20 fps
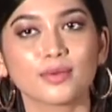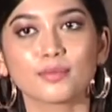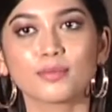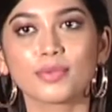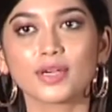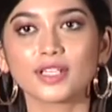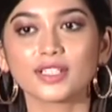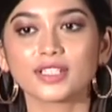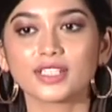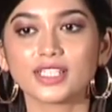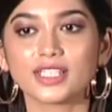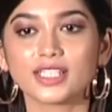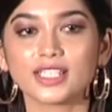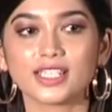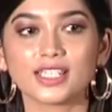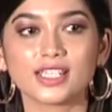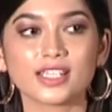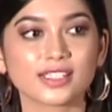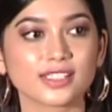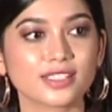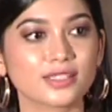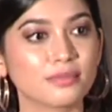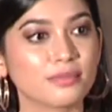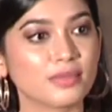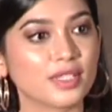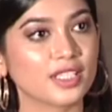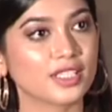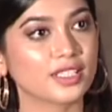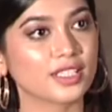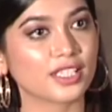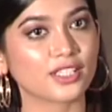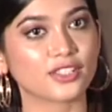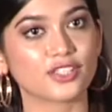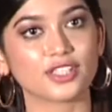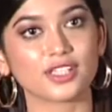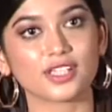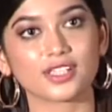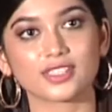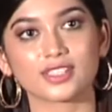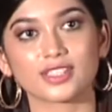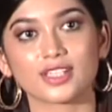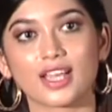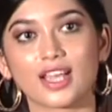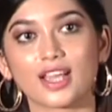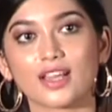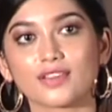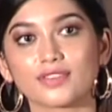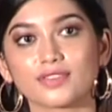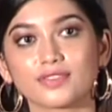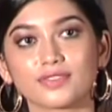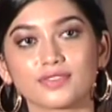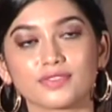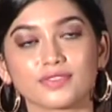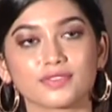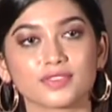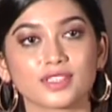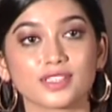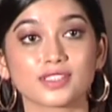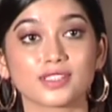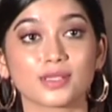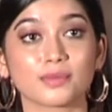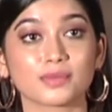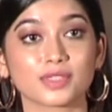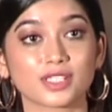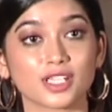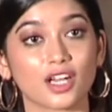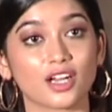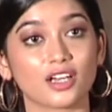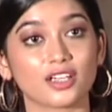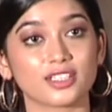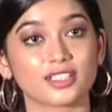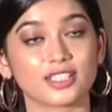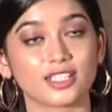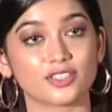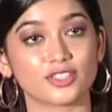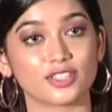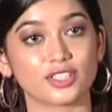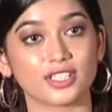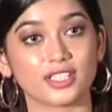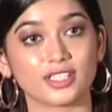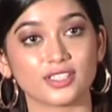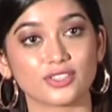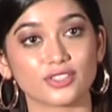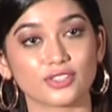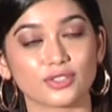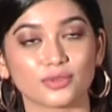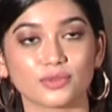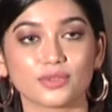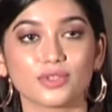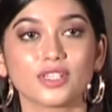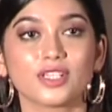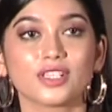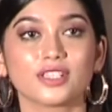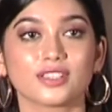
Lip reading: but it doesn't mean that she doesn't have the samskars that she needs to,